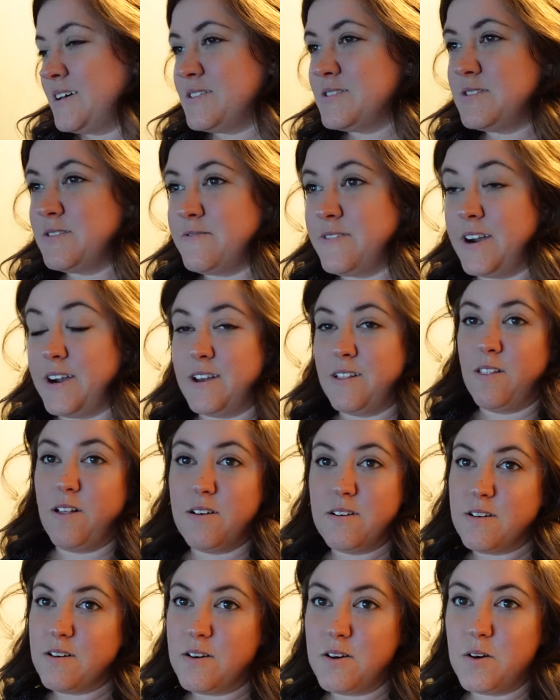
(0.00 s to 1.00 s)
It was a very
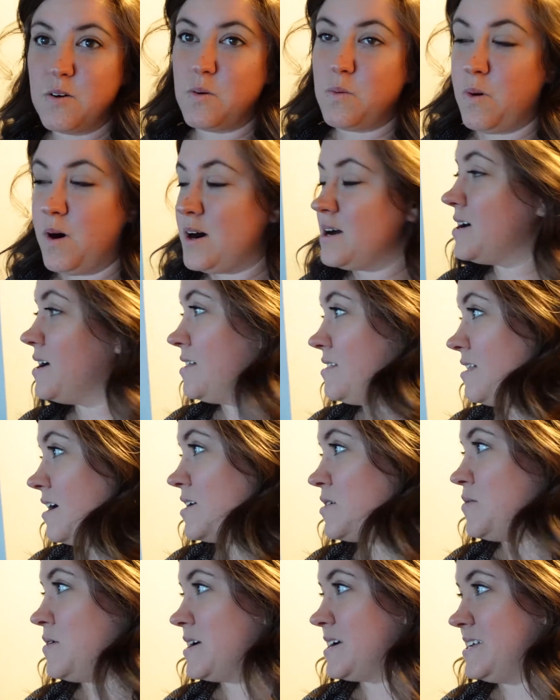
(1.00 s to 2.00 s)
long walk, a
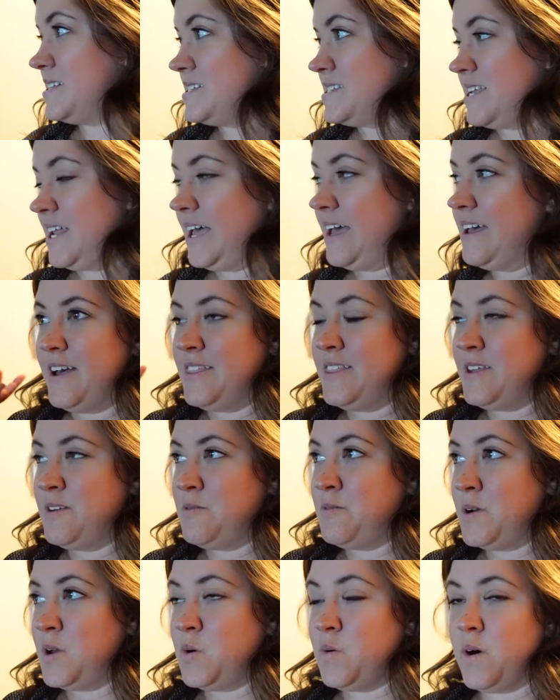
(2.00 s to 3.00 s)
lot of walking today. And
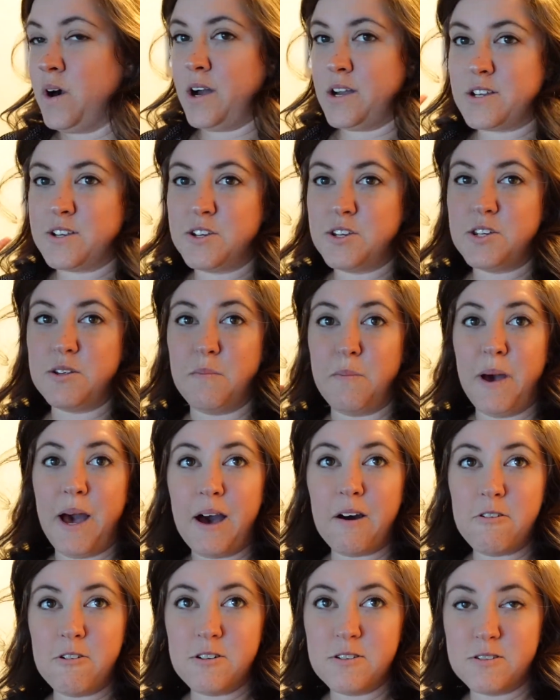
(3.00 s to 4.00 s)
then we walked to
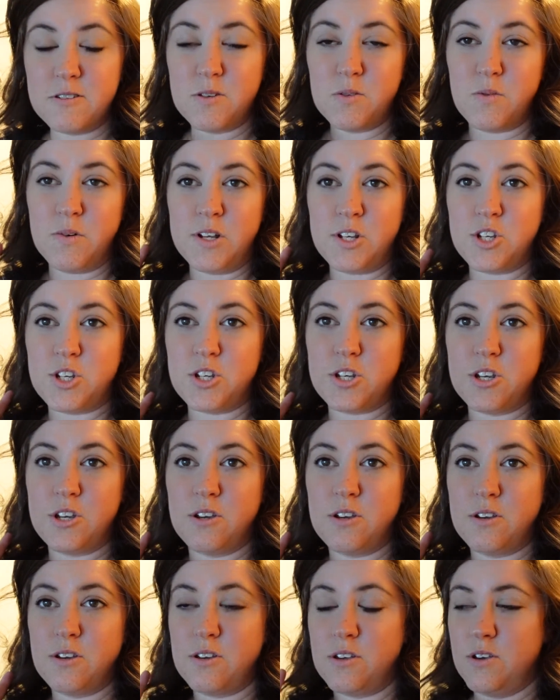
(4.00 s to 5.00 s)
Powell's,
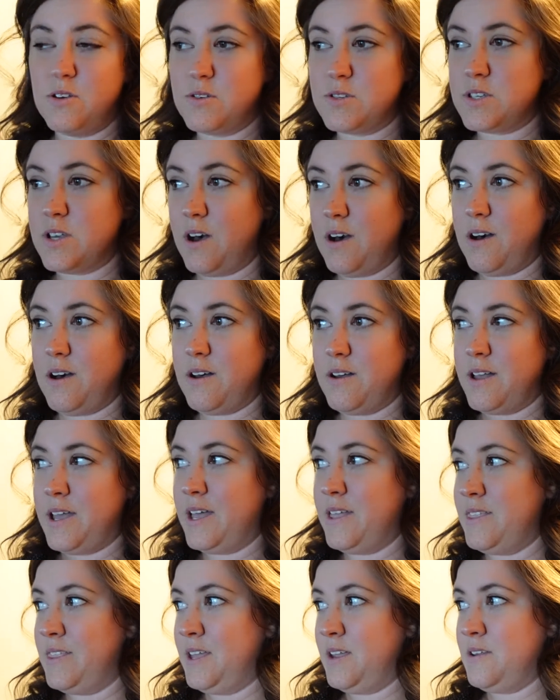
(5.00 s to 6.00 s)
which you saw,
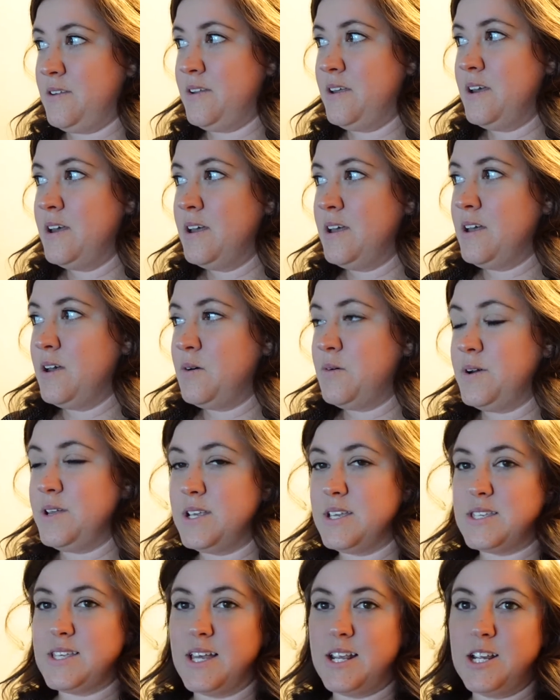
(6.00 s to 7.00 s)
and then we
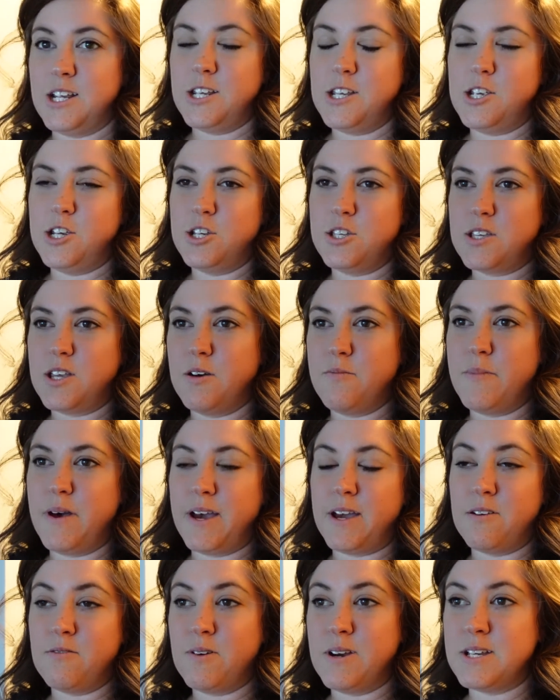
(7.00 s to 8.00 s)
decided to just come
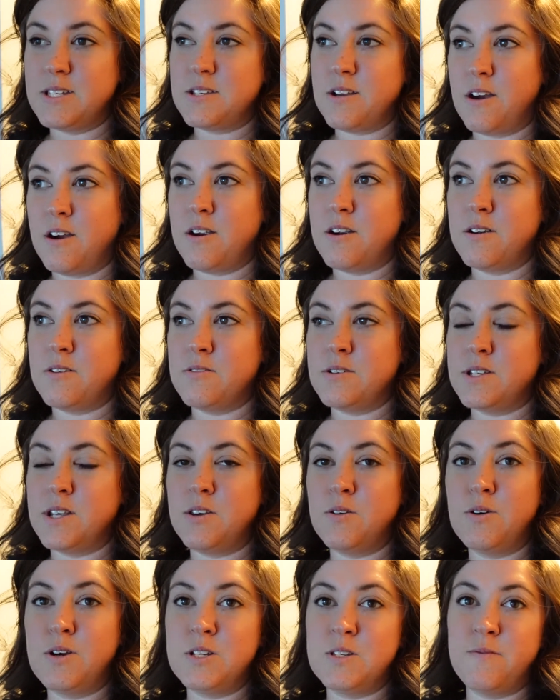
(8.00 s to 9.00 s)
back and rest. Our
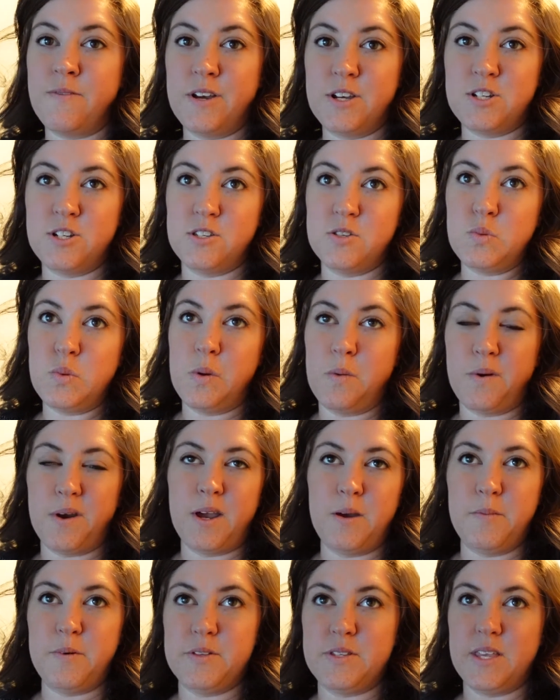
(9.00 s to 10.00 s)
dinner reservations we
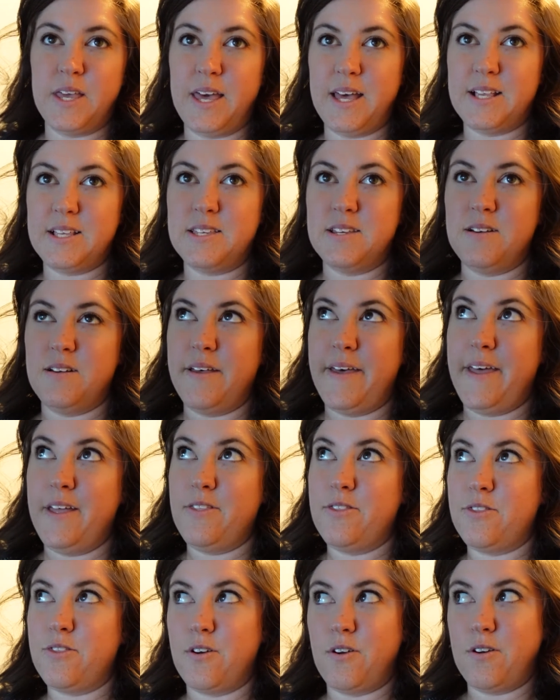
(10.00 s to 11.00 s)
weren't able to get till
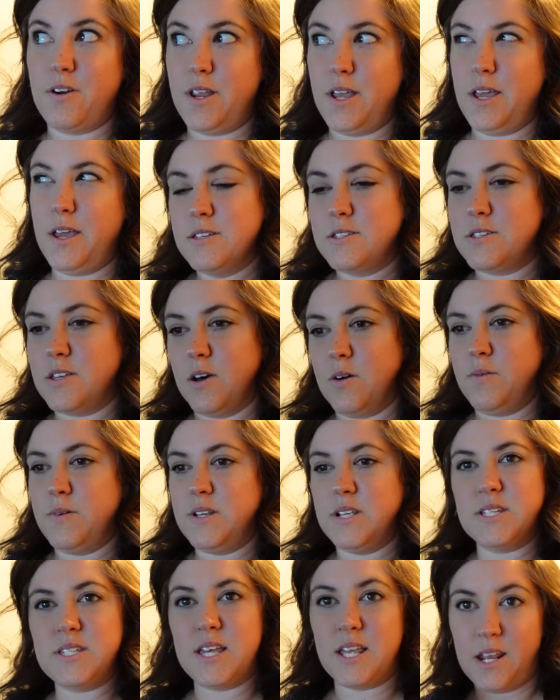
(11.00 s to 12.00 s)
8.30. So we
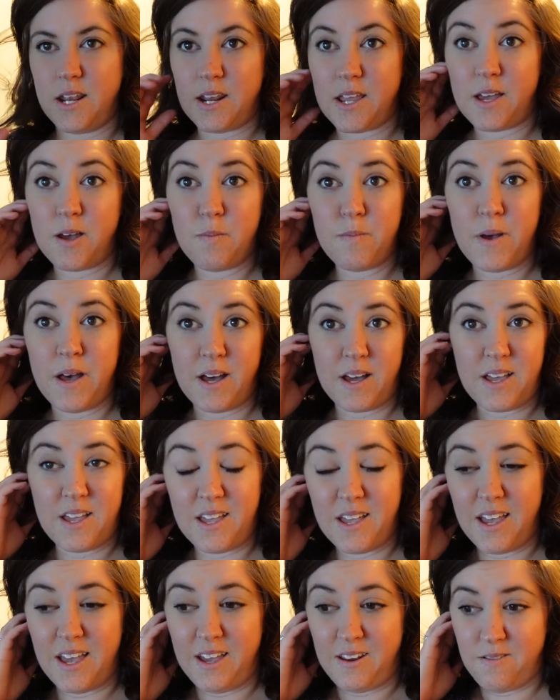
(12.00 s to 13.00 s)
decided to come
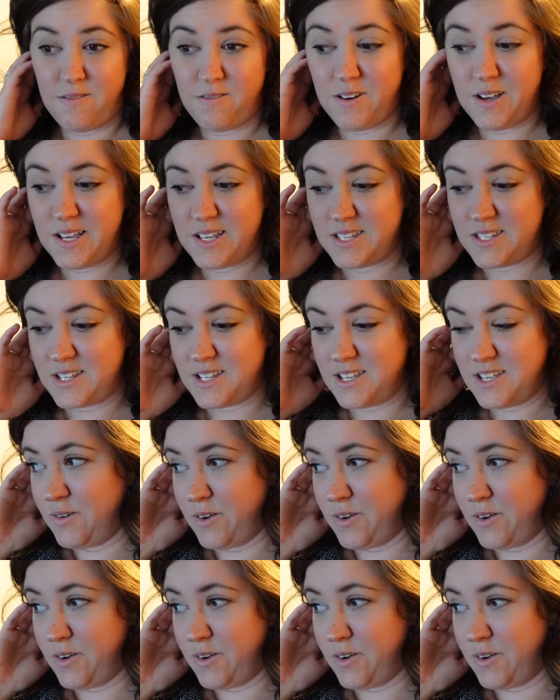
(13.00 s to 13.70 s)
back and rest.